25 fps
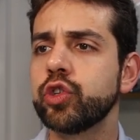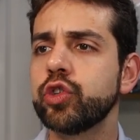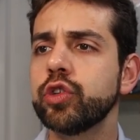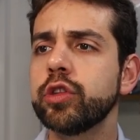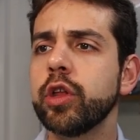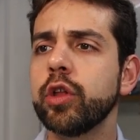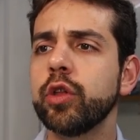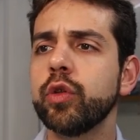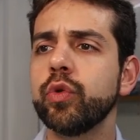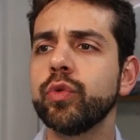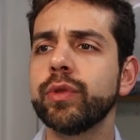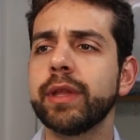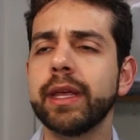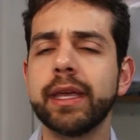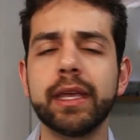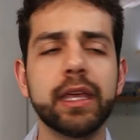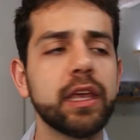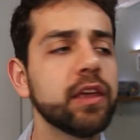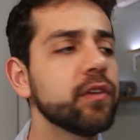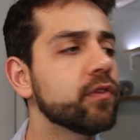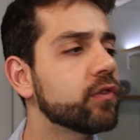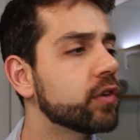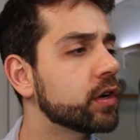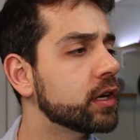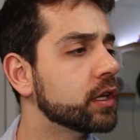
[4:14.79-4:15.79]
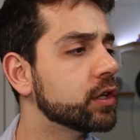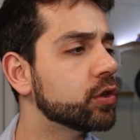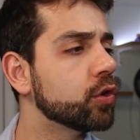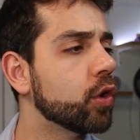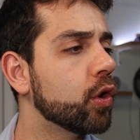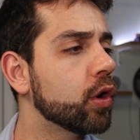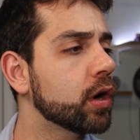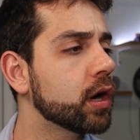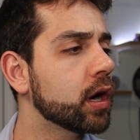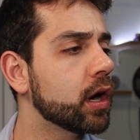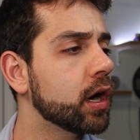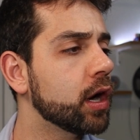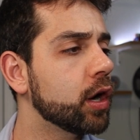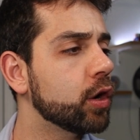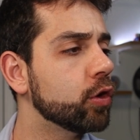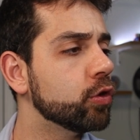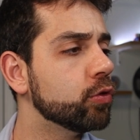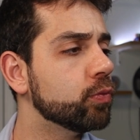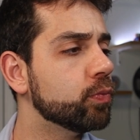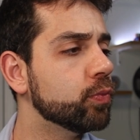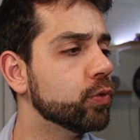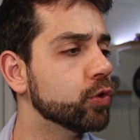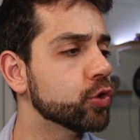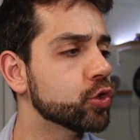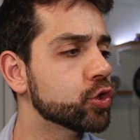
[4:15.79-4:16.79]
To download the key for the Docker, I
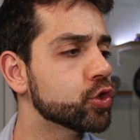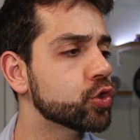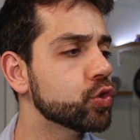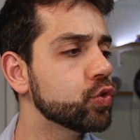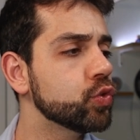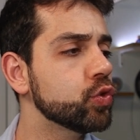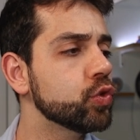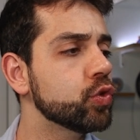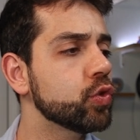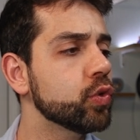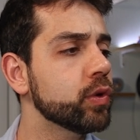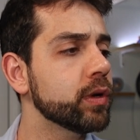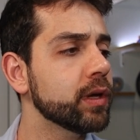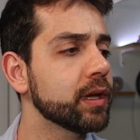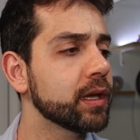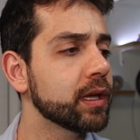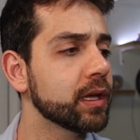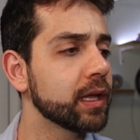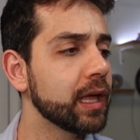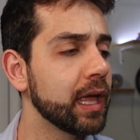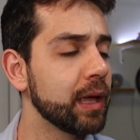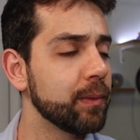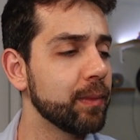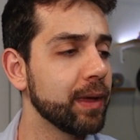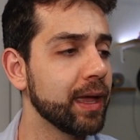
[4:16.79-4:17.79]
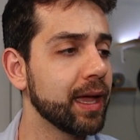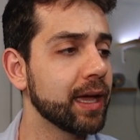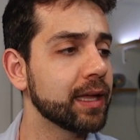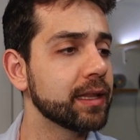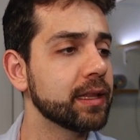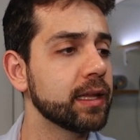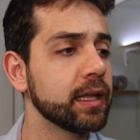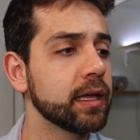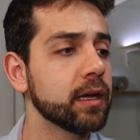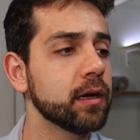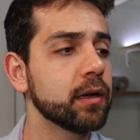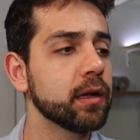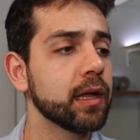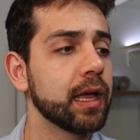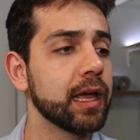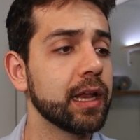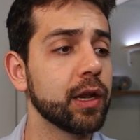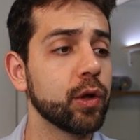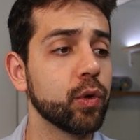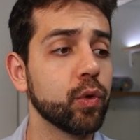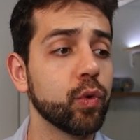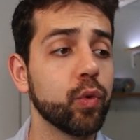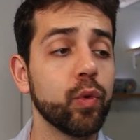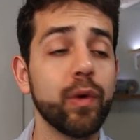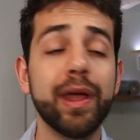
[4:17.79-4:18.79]
will put sudo mkdir
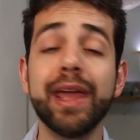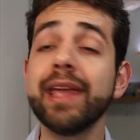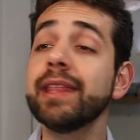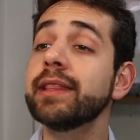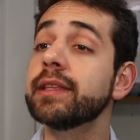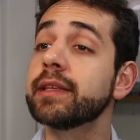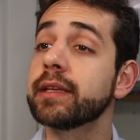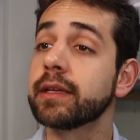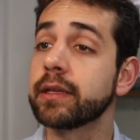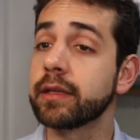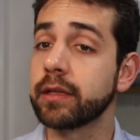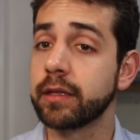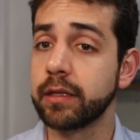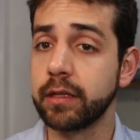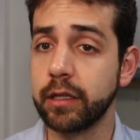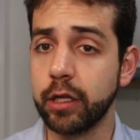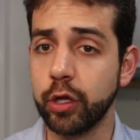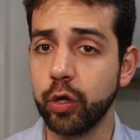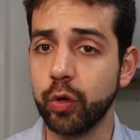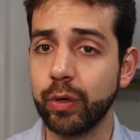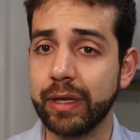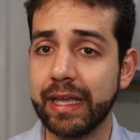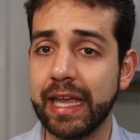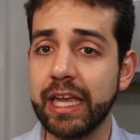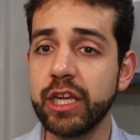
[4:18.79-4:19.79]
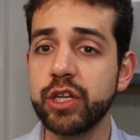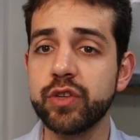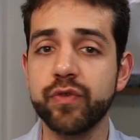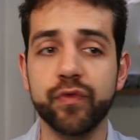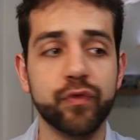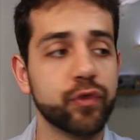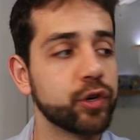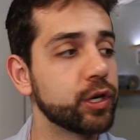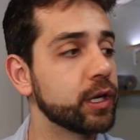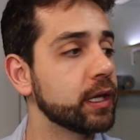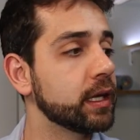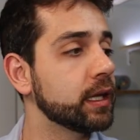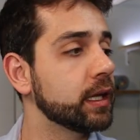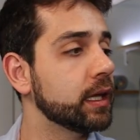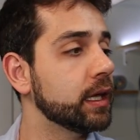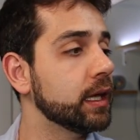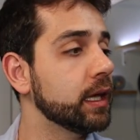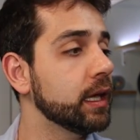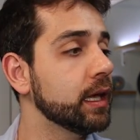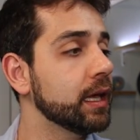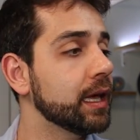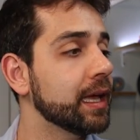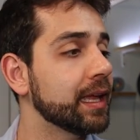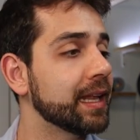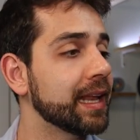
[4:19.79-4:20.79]
and create the location for the key,